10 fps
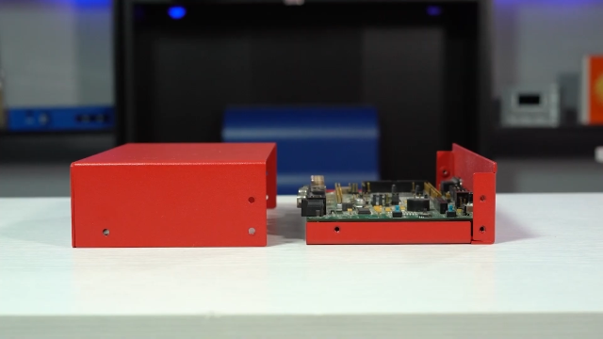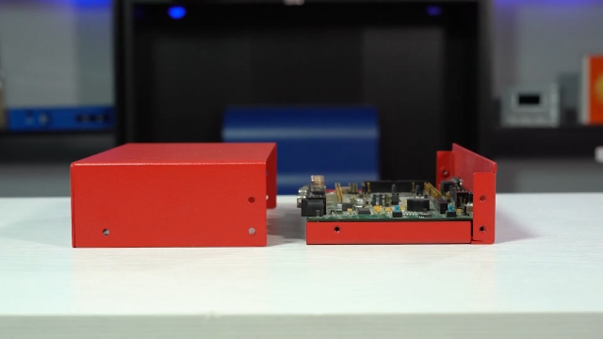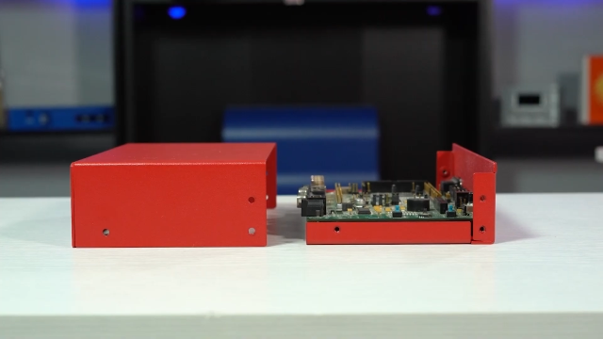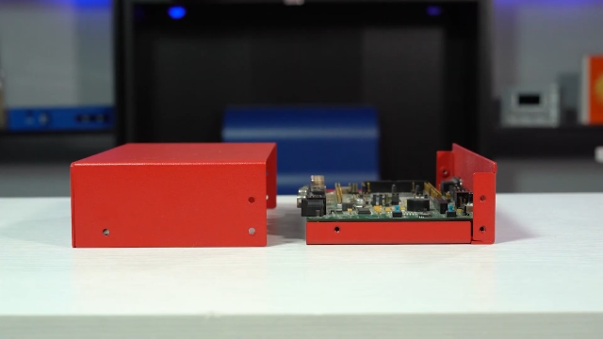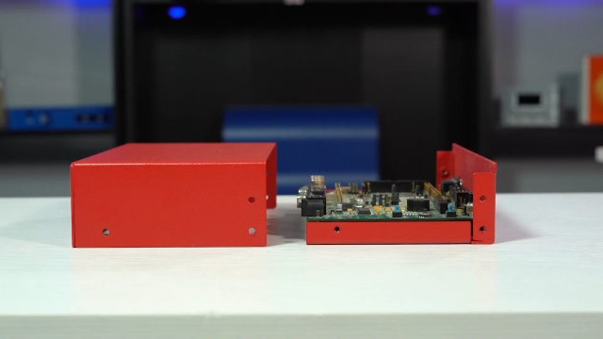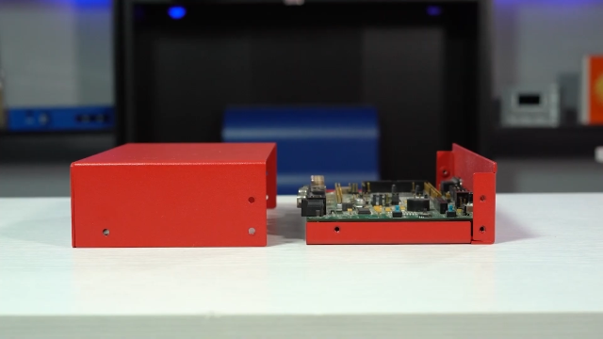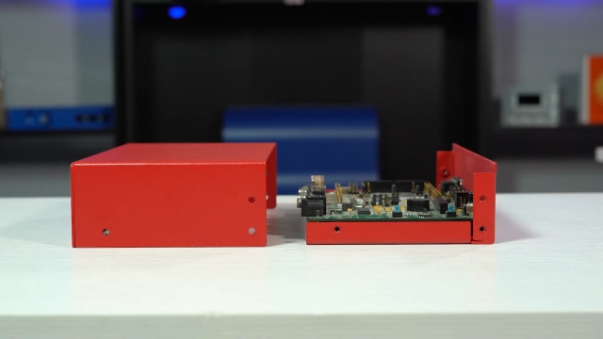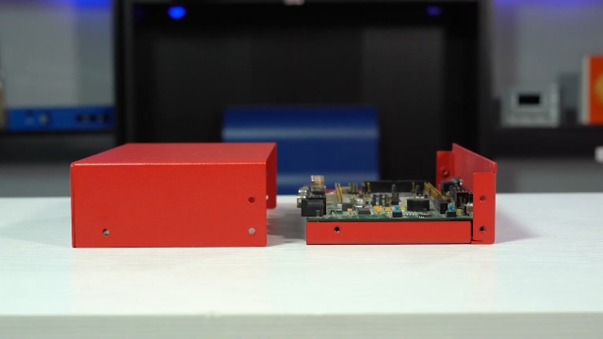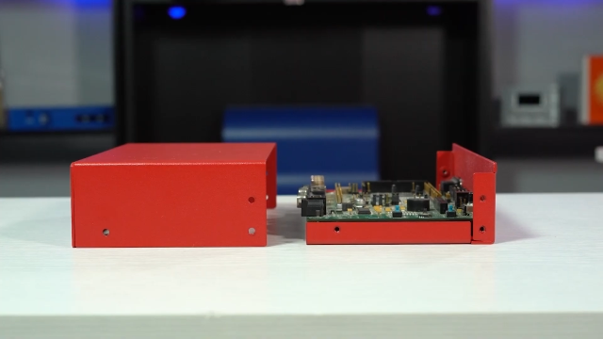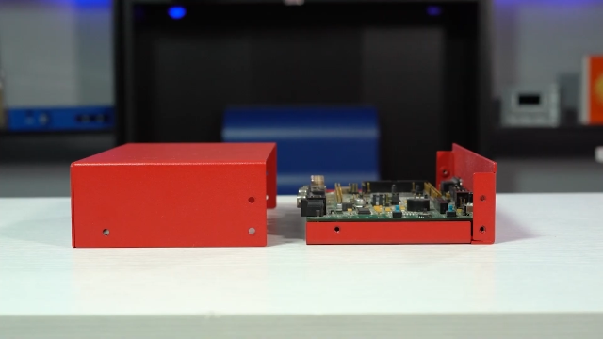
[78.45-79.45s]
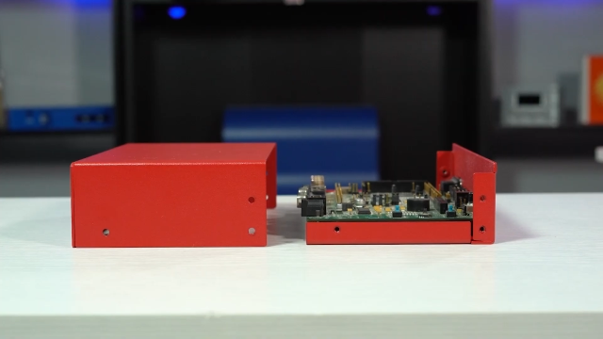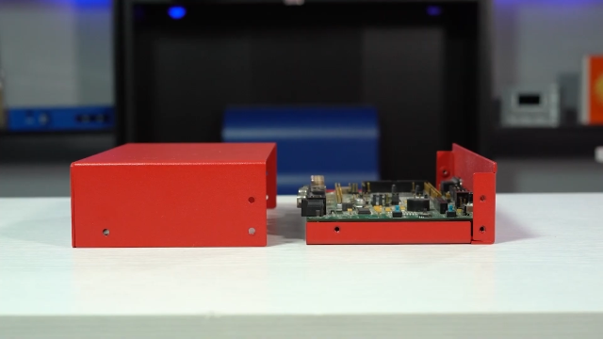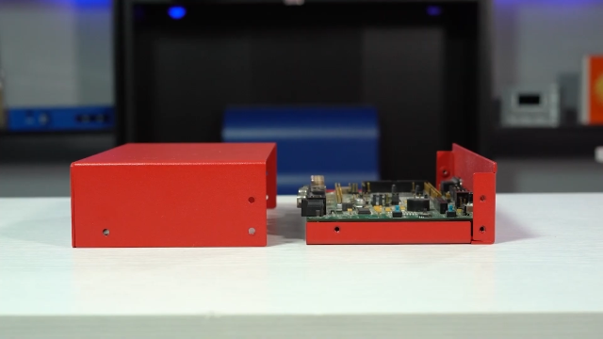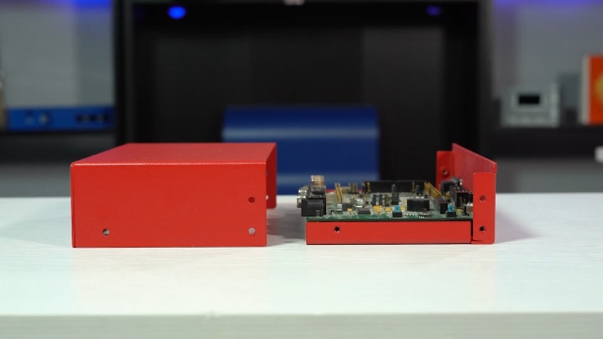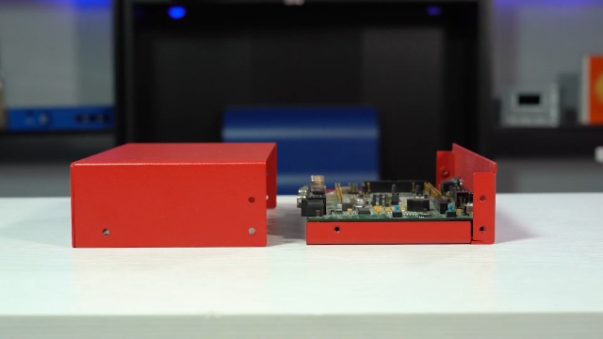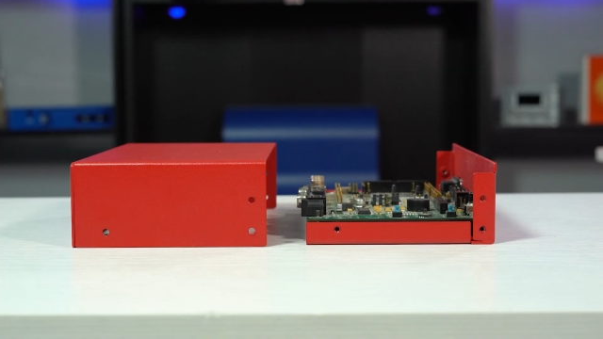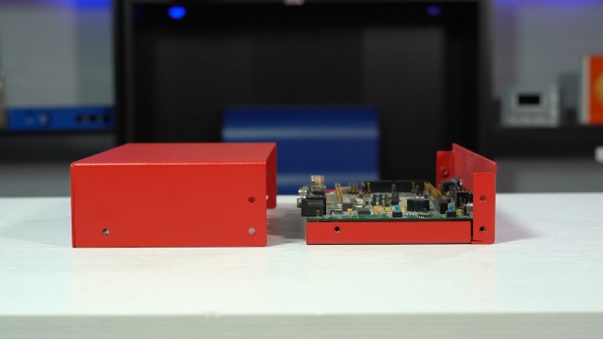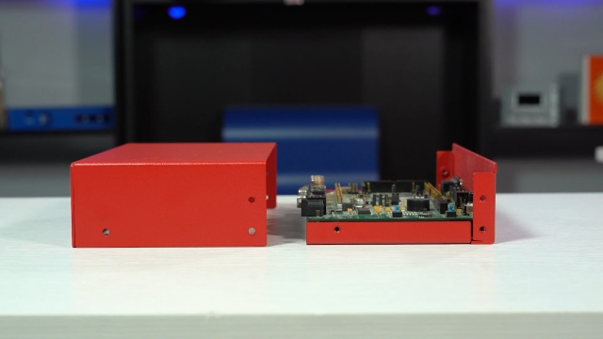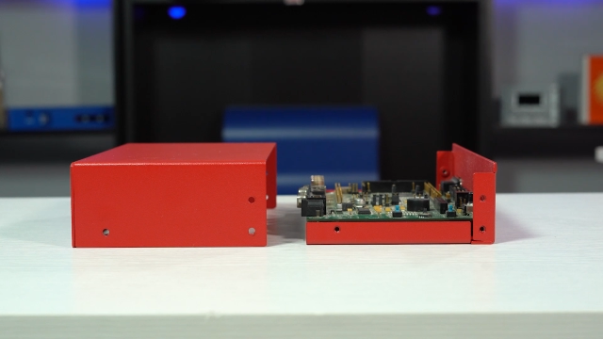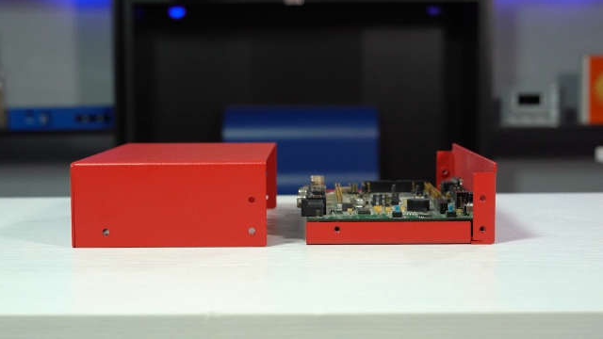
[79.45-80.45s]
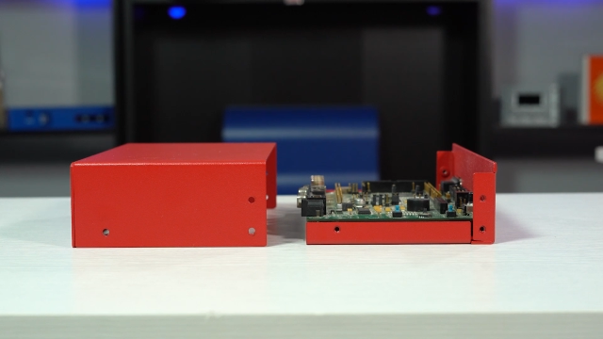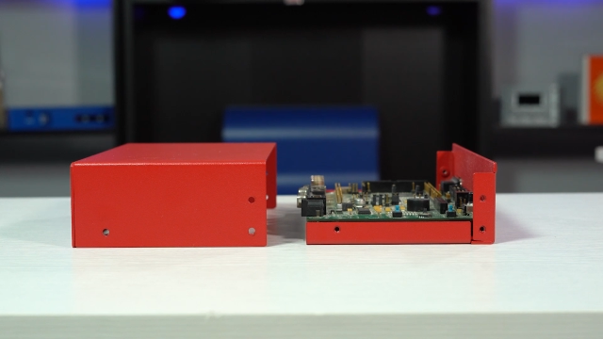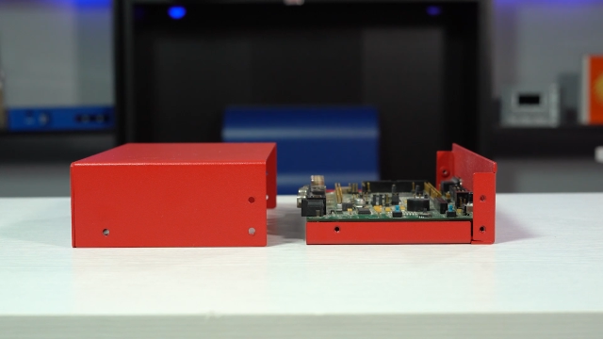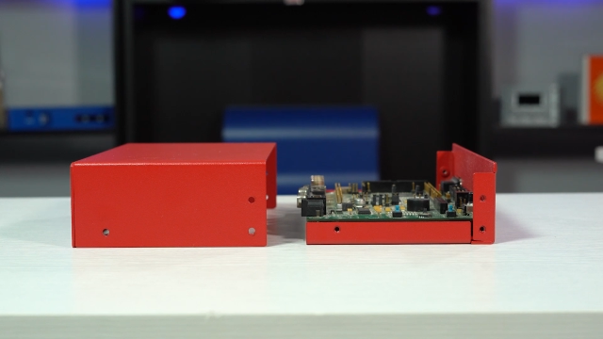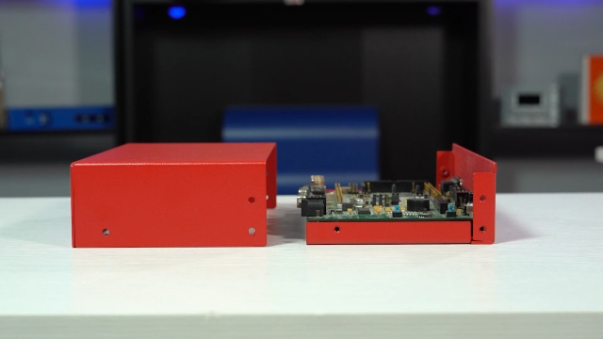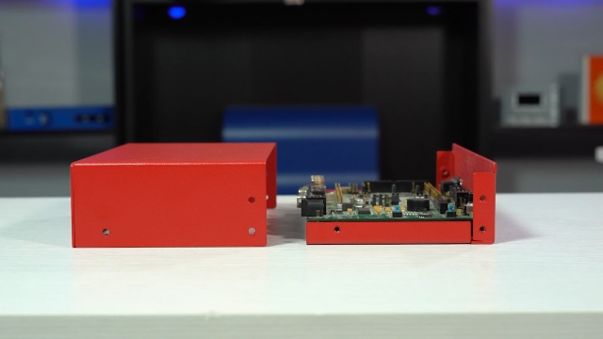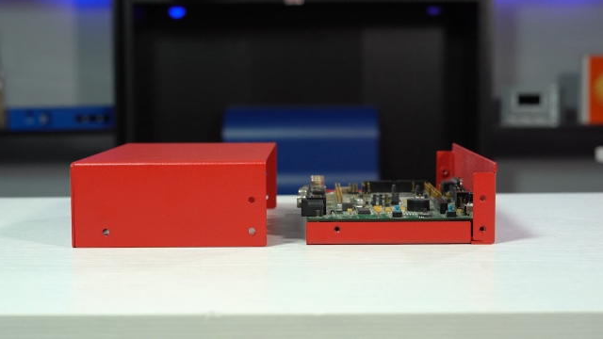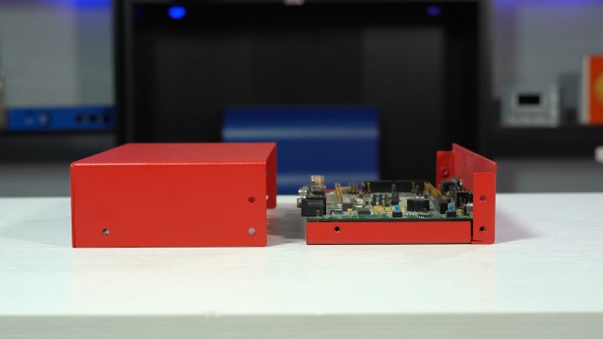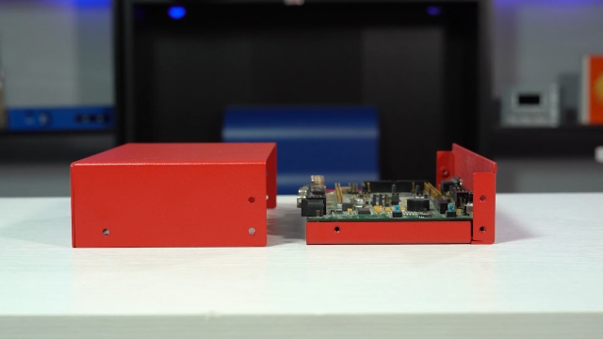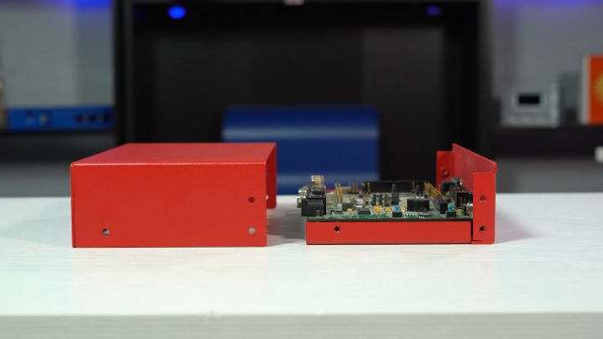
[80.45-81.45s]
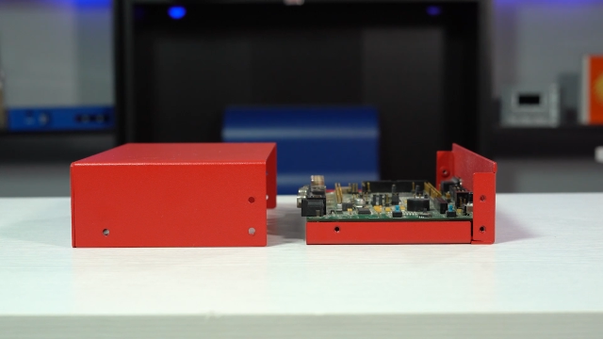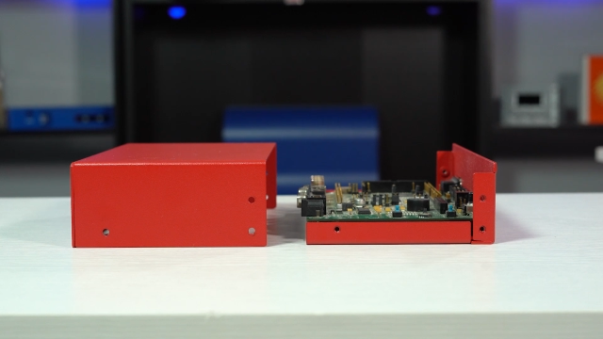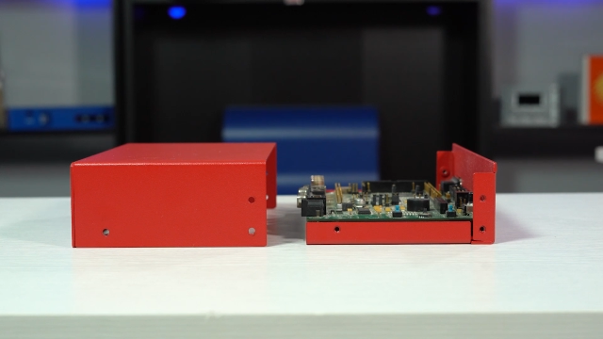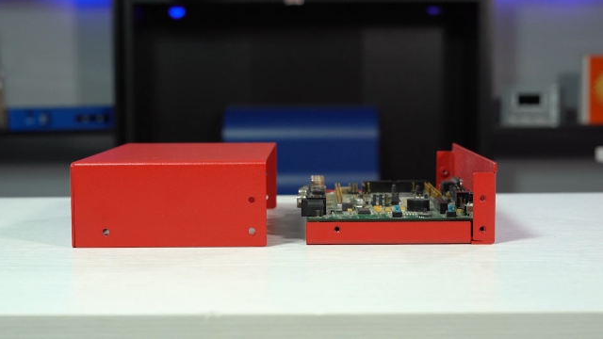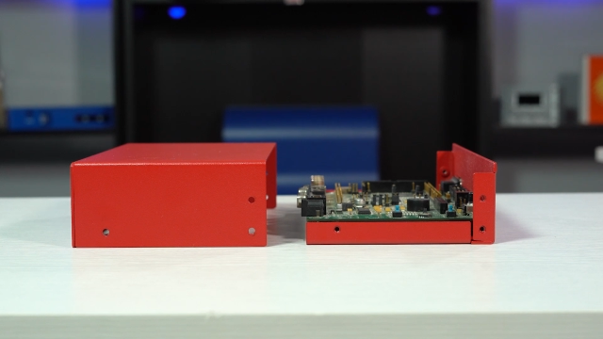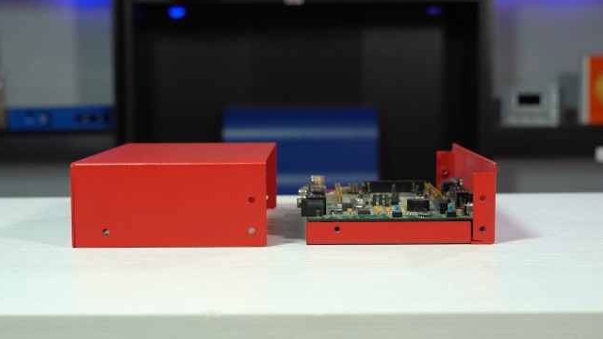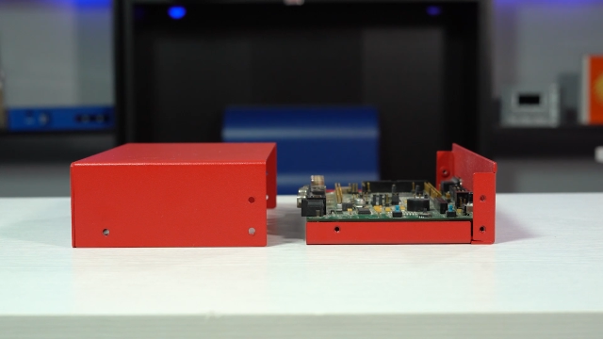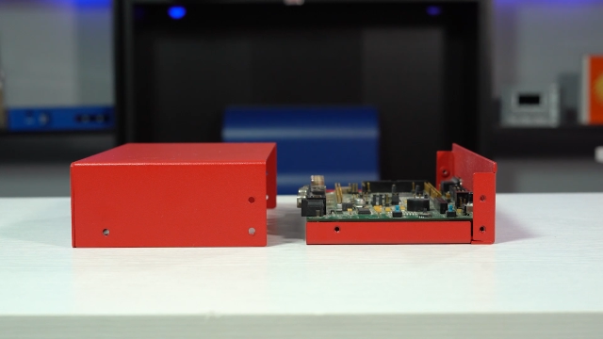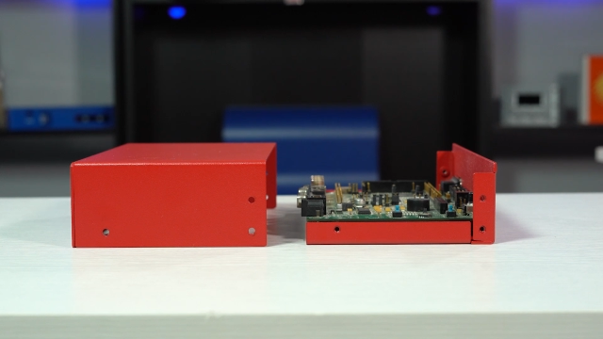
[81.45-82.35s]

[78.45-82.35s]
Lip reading: Nobody's mouth can be seen.